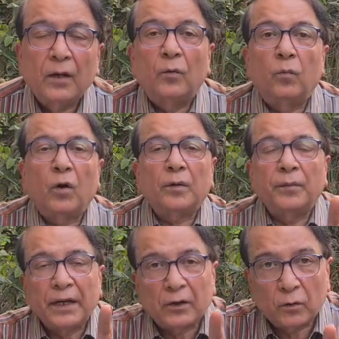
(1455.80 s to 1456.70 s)
What
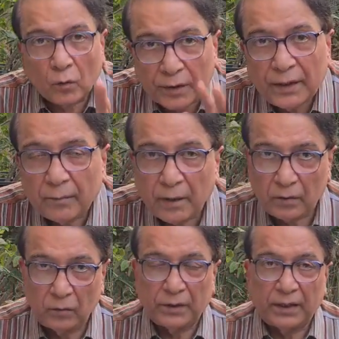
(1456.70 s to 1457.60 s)
we are talking
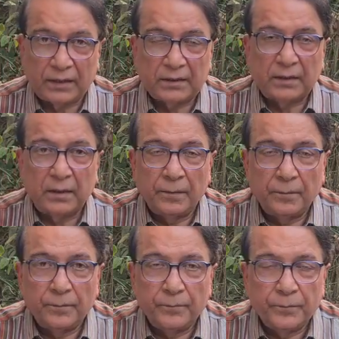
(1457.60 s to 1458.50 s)
about is,
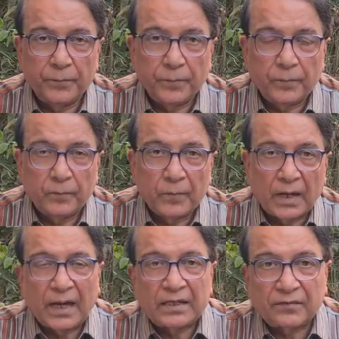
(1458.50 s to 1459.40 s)

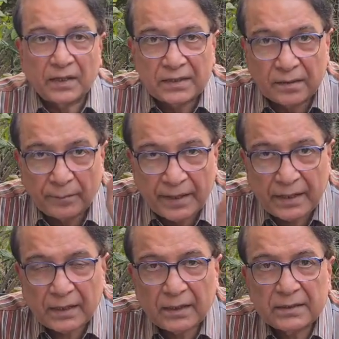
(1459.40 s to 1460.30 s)
as far as
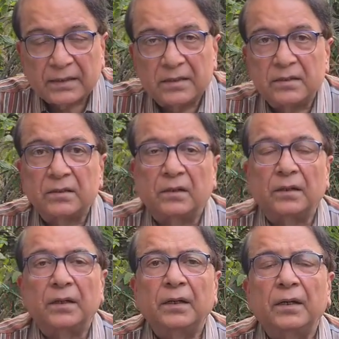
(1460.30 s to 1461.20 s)
America is
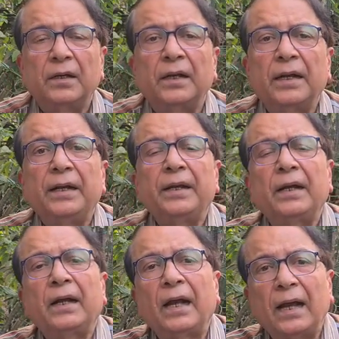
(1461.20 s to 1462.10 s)
concerned,
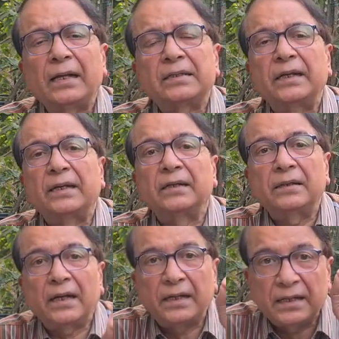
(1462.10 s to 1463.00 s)
India has taken
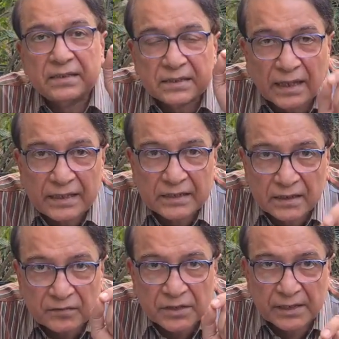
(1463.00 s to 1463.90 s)
that
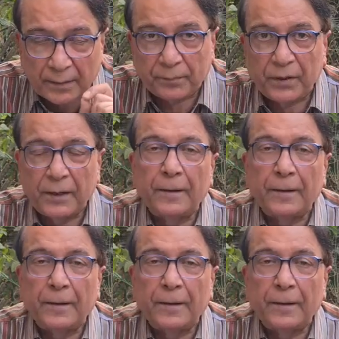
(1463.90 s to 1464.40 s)
decisive step